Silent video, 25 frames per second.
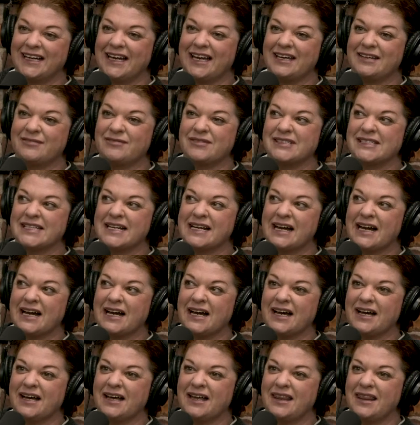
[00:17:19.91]
It was like
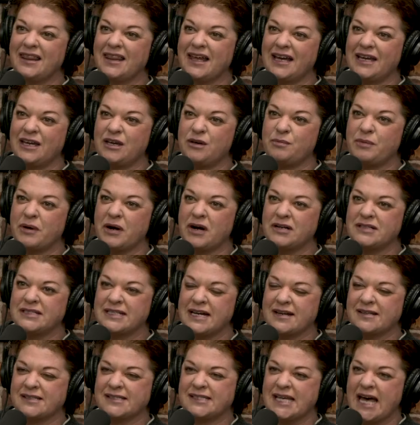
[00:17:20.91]
you parked
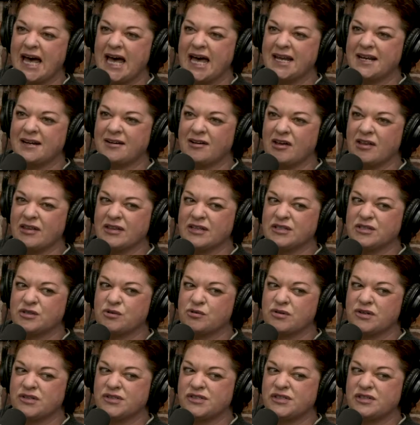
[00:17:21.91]
outside and all the
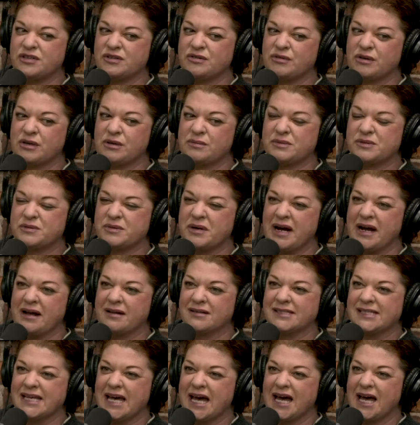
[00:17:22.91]
doors to the rooms were
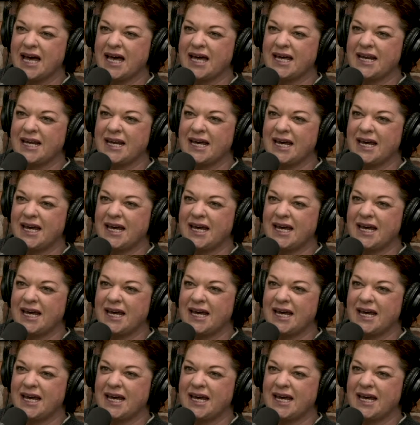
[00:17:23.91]
outside.